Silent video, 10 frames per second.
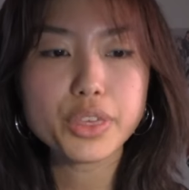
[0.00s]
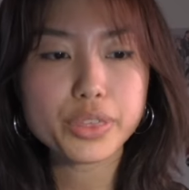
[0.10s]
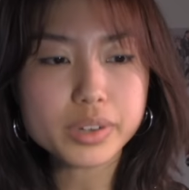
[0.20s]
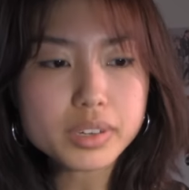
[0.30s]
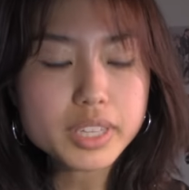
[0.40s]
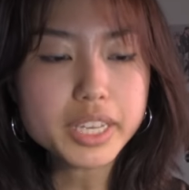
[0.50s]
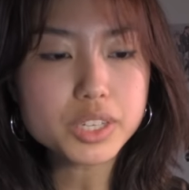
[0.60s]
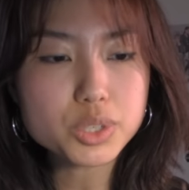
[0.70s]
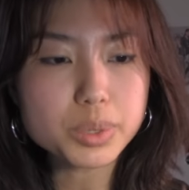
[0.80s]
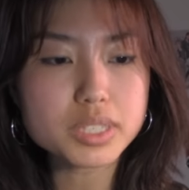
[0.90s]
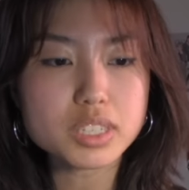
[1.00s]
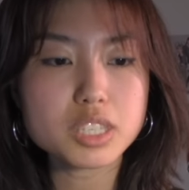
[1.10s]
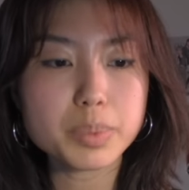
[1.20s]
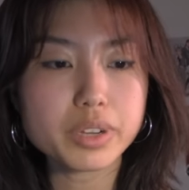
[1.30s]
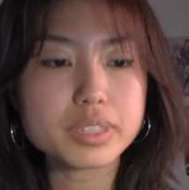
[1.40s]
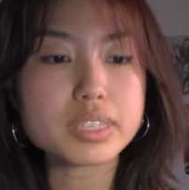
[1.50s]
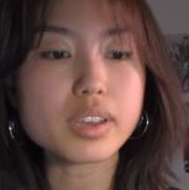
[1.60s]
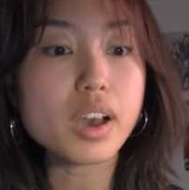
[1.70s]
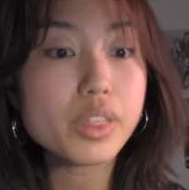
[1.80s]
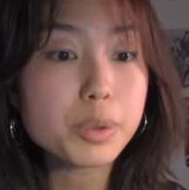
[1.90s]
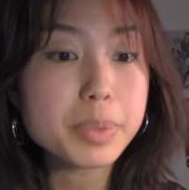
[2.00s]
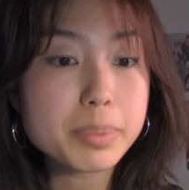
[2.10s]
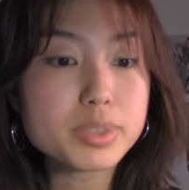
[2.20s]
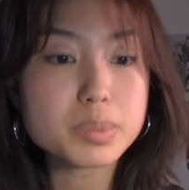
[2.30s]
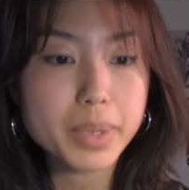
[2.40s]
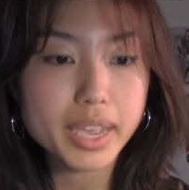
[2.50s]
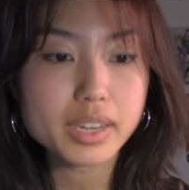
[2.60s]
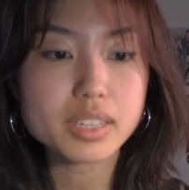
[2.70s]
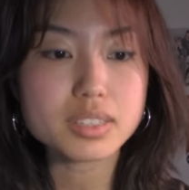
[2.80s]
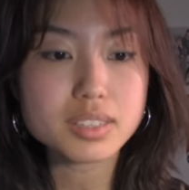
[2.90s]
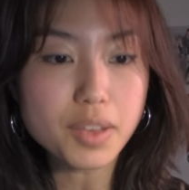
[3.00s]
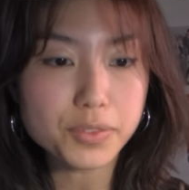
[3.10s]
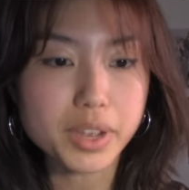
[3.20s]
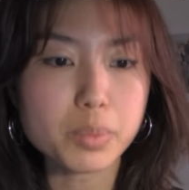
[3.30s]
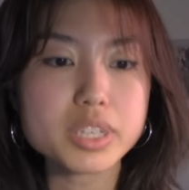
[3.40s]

thoroughly enjoys experiencing other people's pain and suffering,